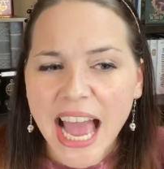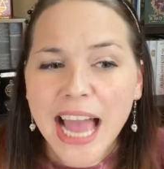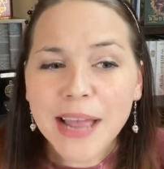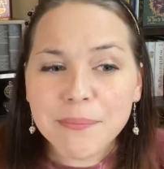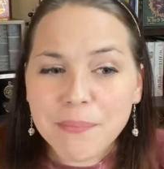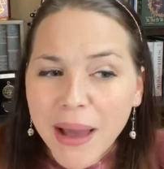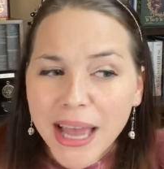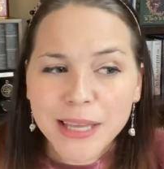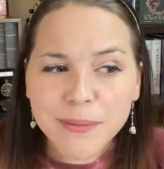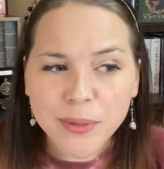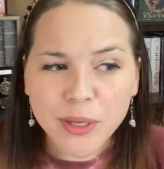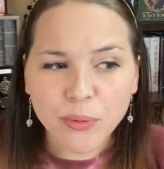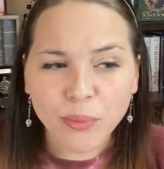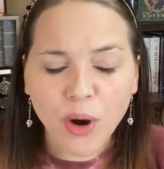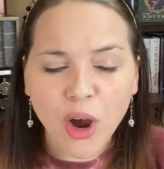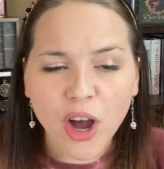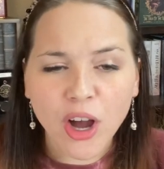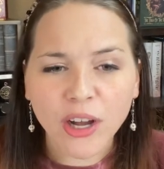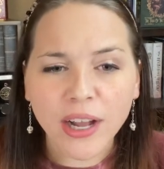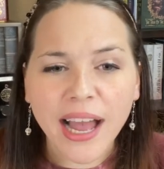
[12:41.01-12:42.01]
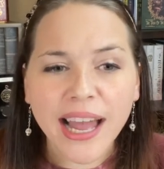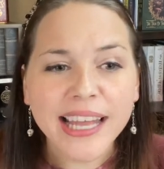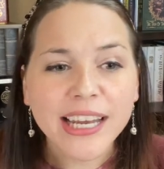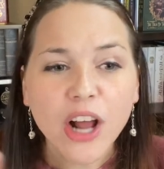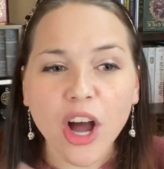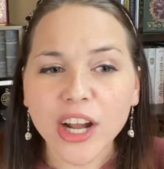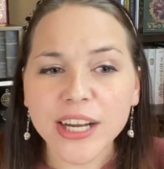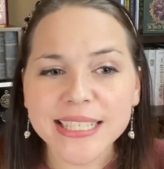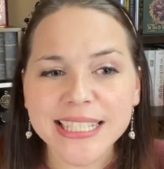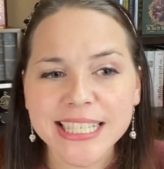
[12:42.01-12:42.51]
I might be wrong. It
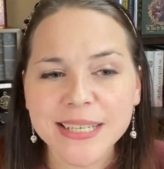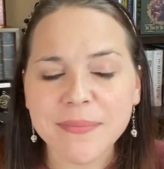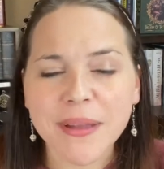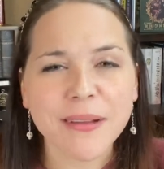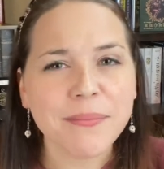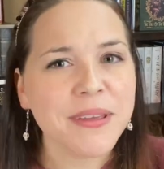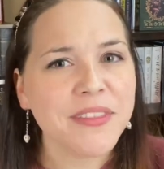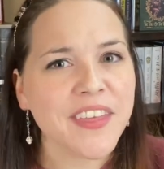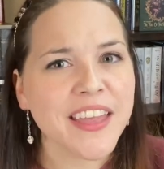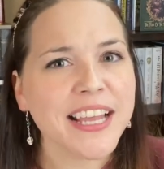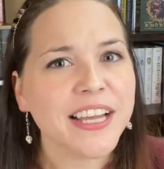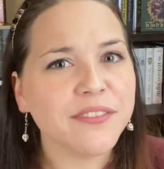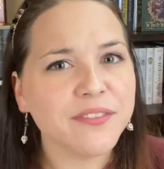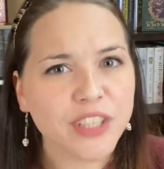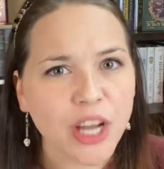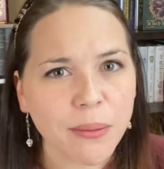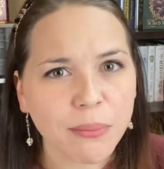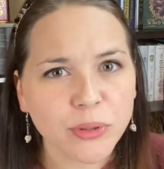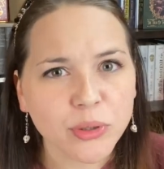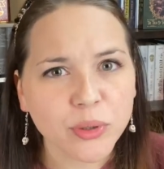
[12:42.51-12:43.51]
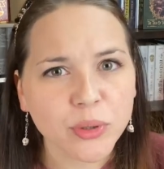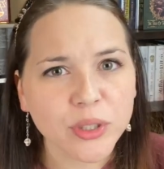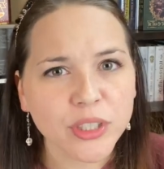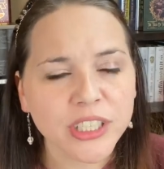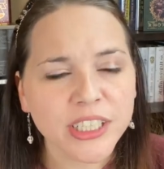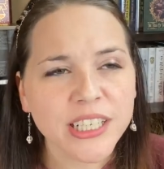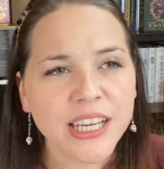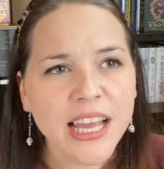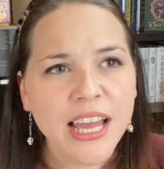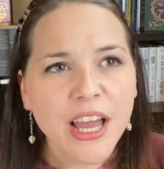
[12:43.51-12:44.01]
honestly made me think of
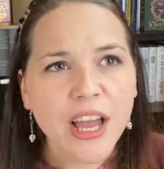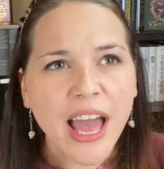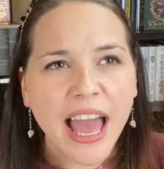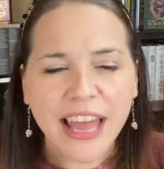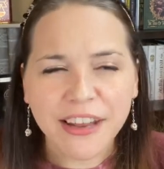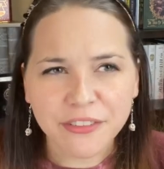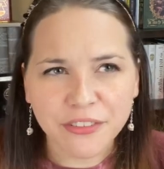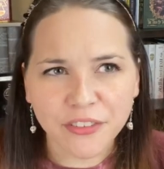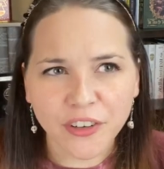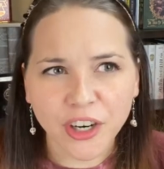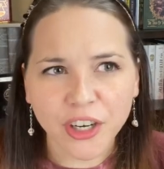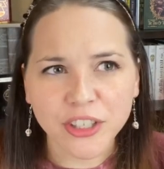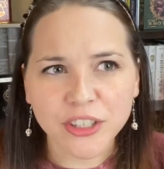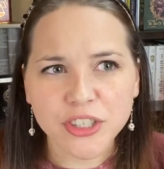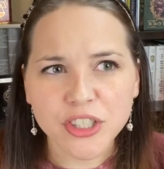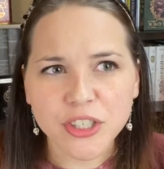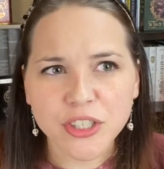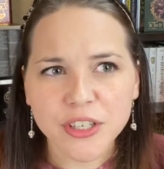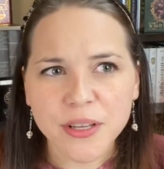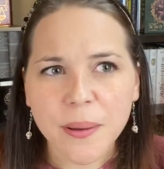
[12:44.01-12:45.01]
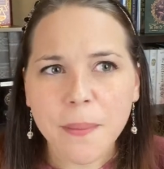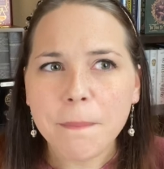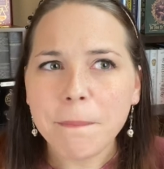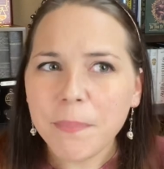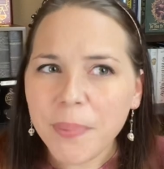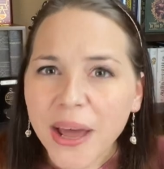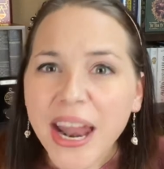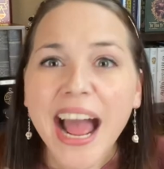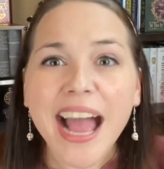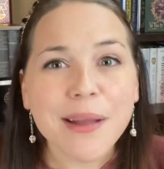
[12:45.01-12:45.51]
Dumbledore at first,
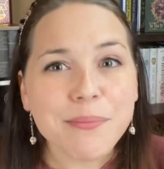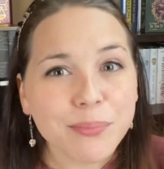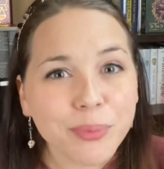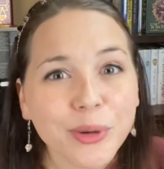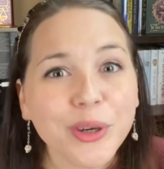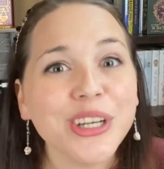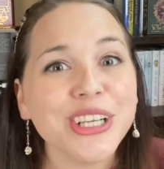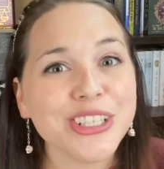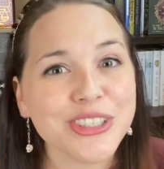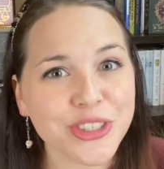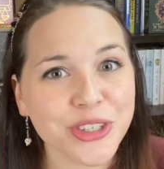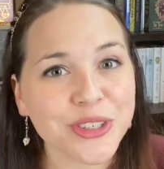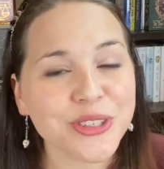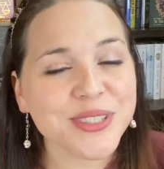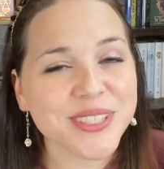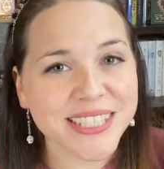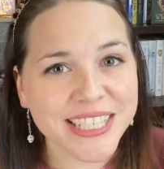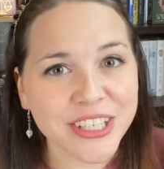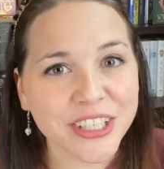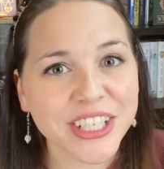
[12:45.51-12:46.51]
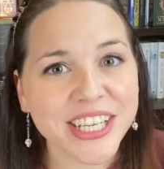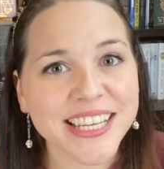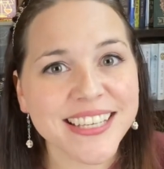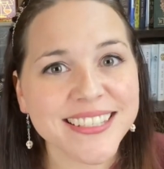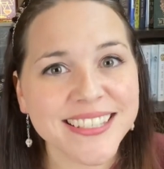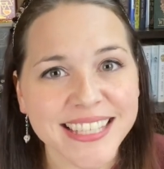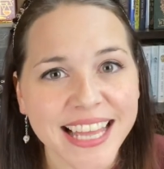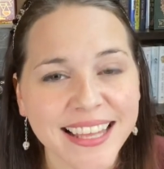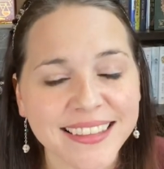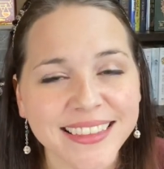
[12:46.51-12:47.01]
but I'm pretty sure
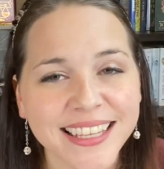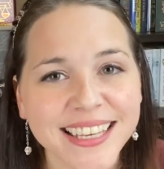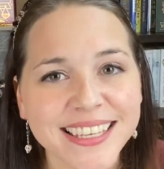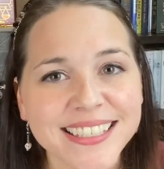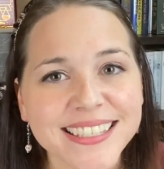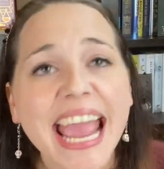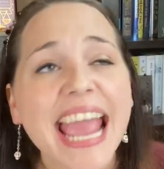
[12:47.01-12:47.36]
Sirius said this.